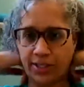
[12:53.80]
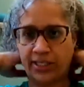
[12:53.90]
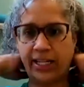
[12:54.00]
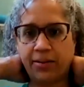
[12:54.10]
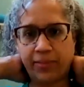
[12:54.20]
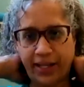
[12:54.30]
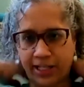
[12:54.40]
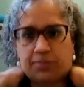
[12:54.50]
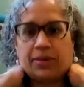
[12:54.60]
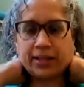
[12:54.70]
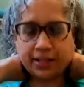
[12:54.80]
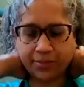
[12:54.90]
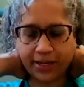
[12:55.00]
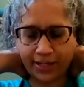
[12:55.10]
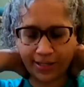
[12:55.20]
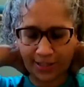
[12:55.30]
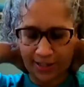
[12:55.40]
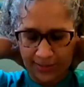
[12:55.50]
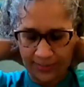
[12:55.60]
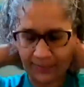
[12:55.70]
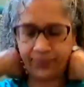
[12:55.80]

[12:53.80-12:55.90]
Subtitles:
just taking my hands behind my head.